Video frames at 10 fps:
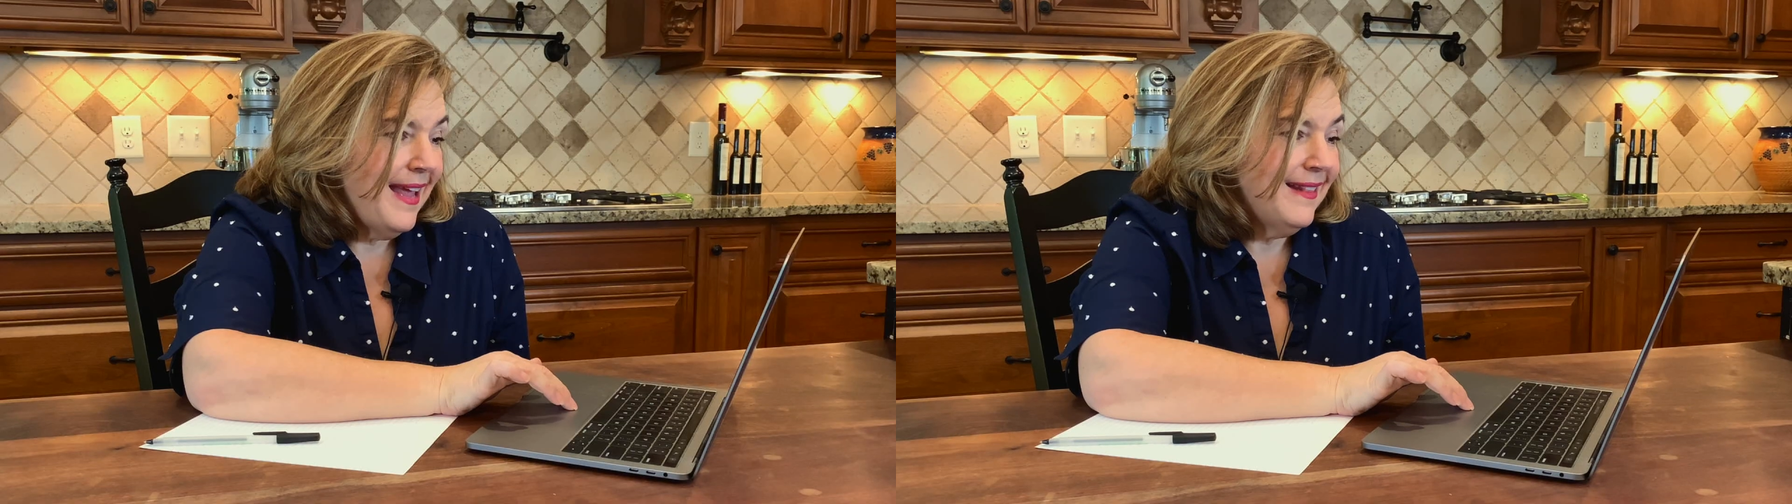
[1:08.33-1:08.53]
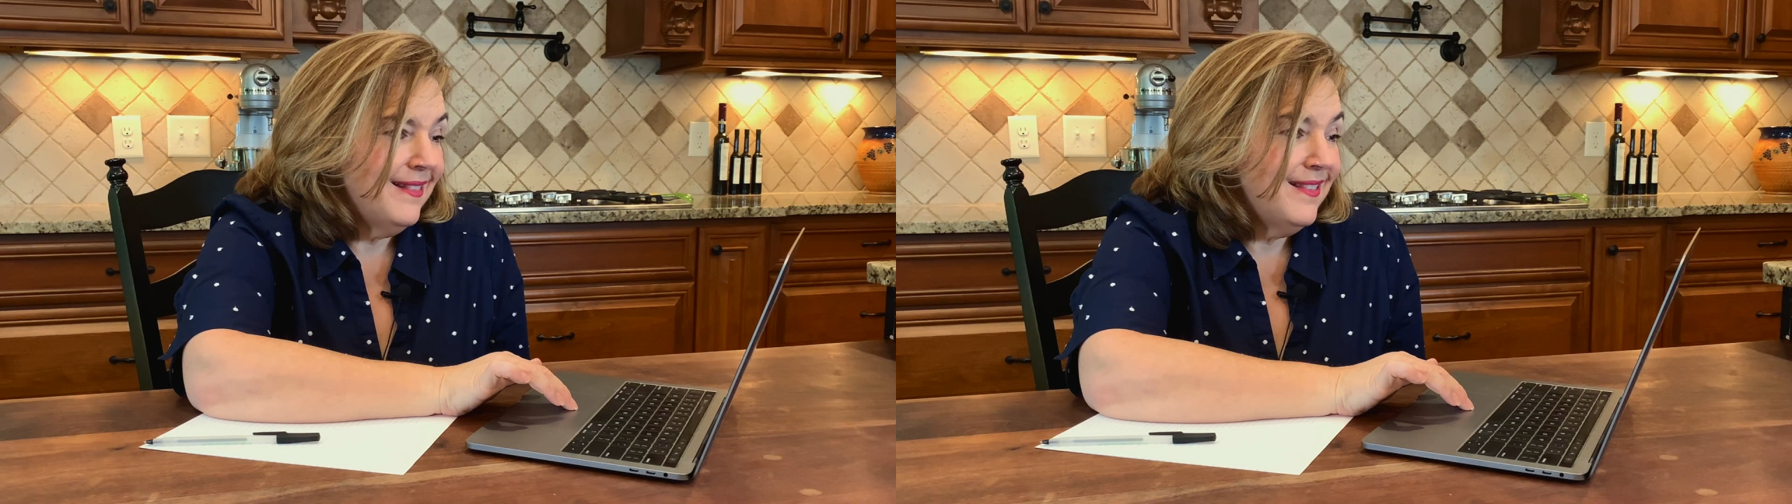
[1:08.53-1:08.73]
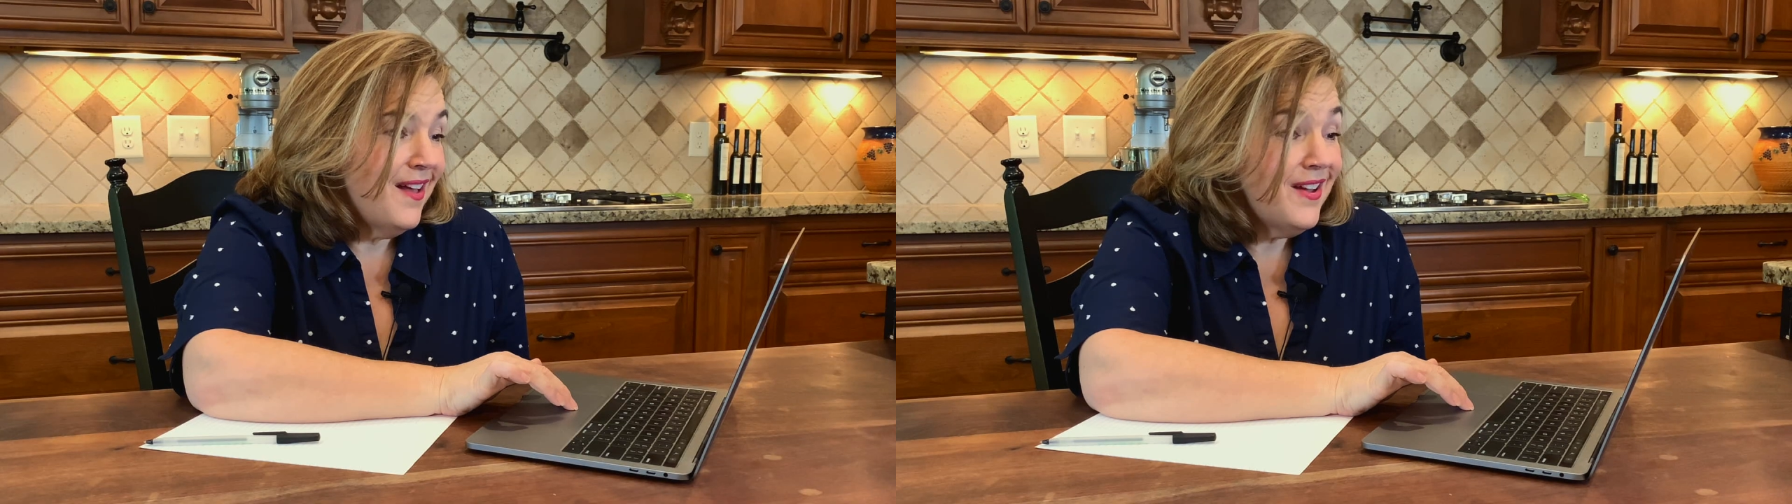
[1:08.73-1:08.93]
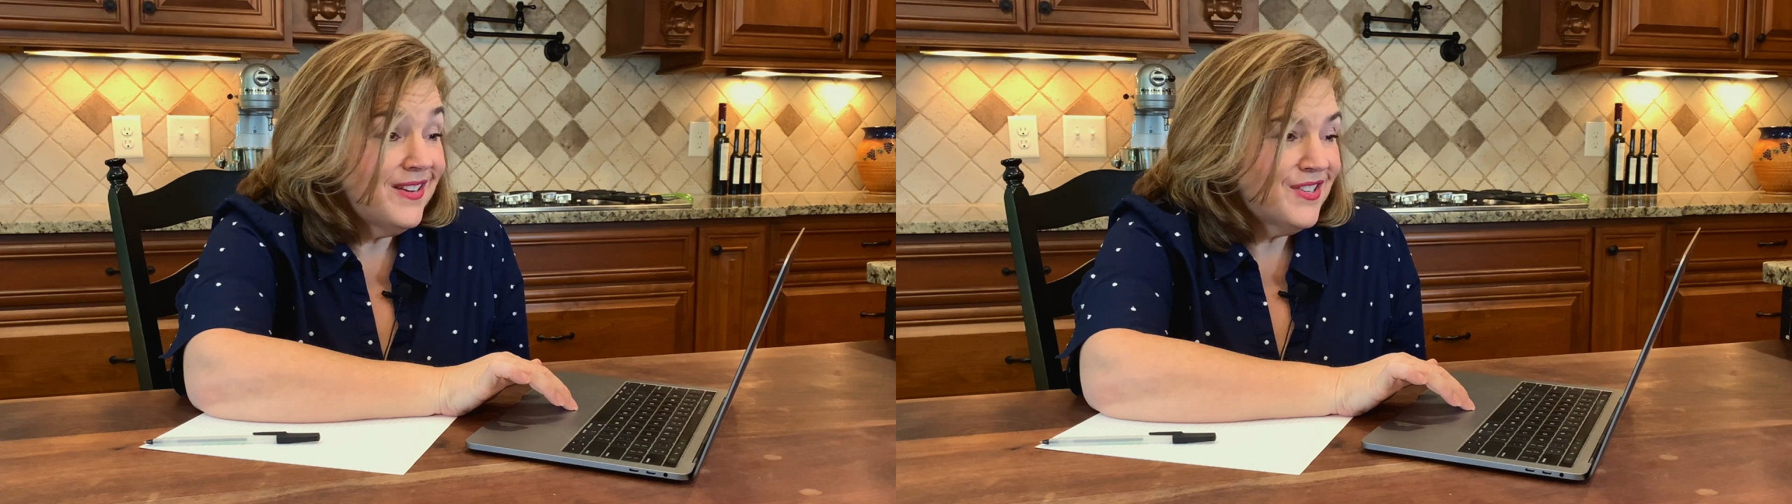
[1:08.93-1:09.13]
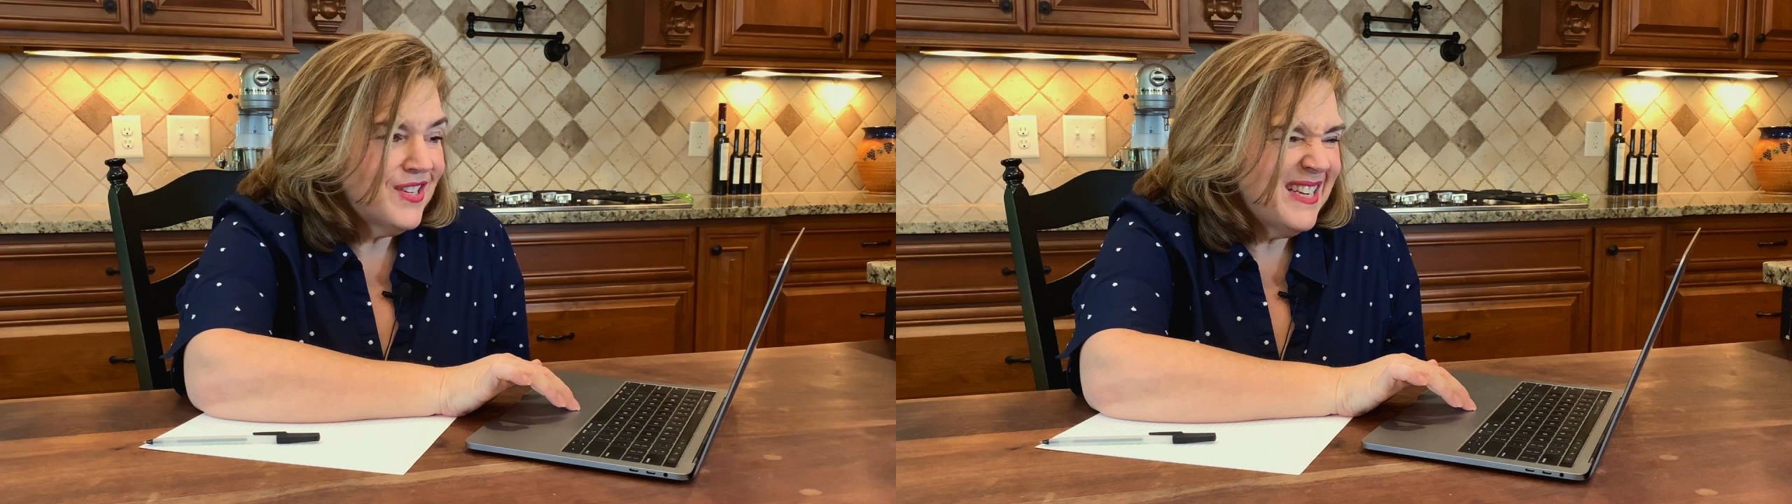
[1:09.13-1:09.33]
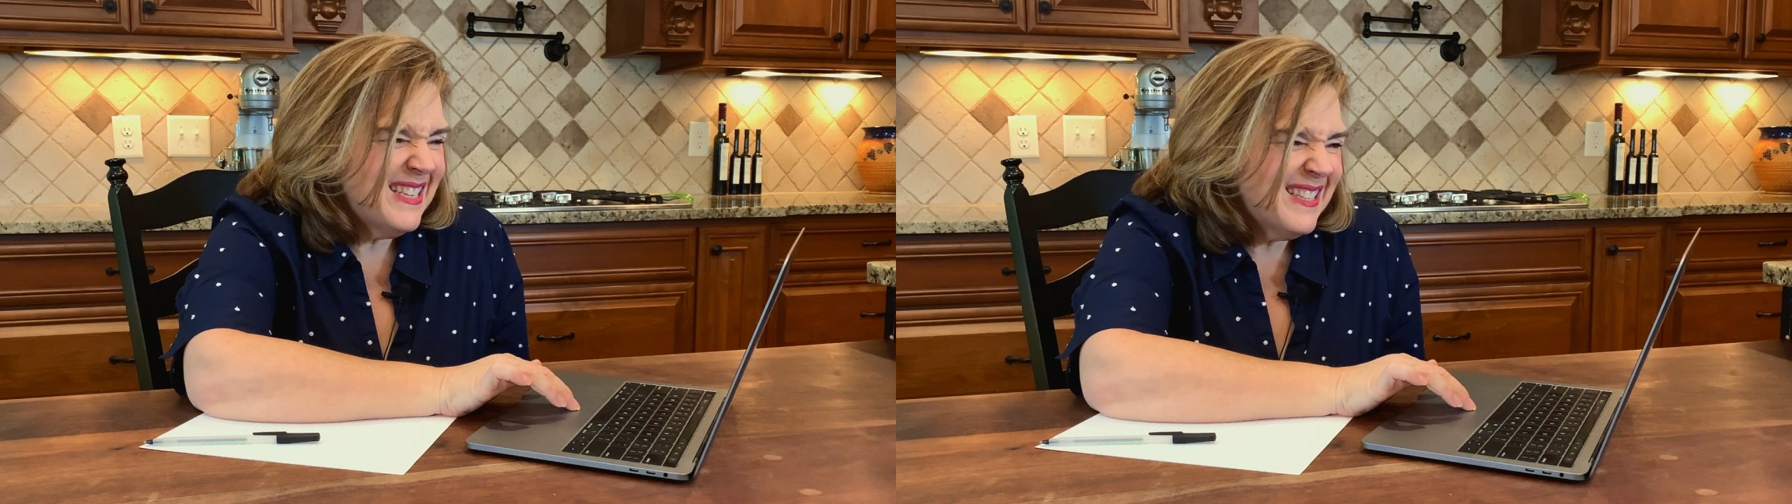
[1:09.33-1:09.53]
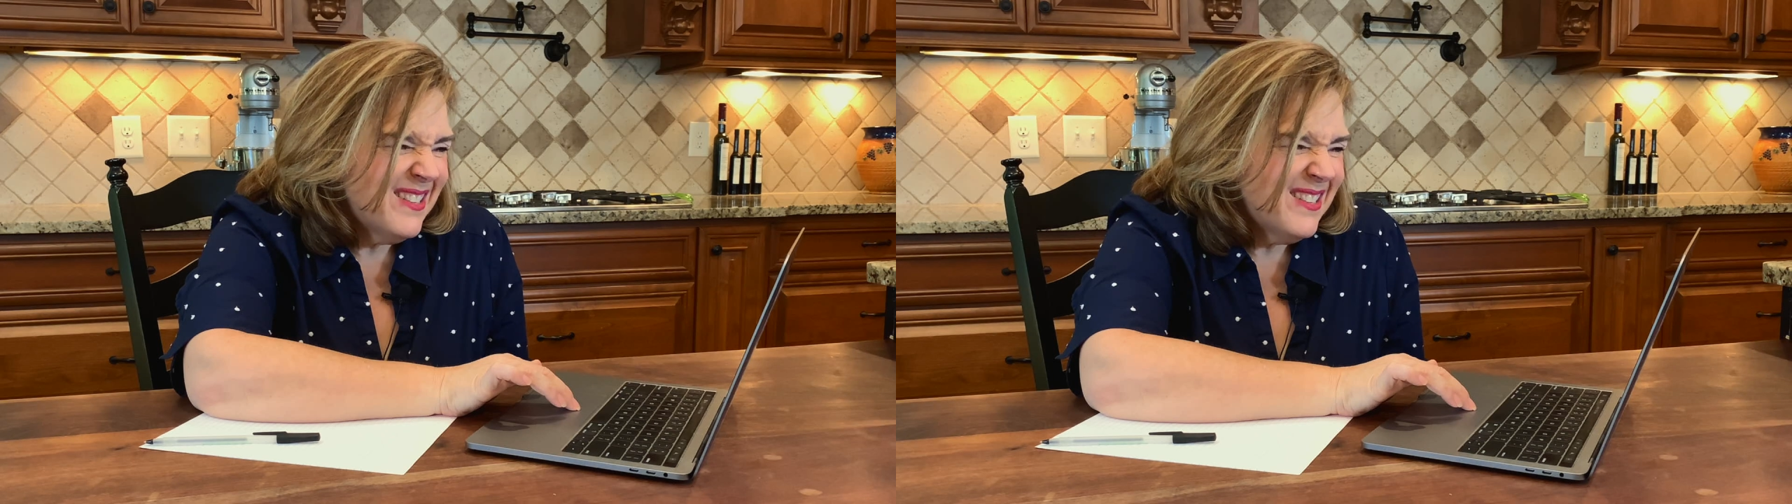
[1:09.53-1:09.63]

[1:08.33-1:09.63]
And lunch is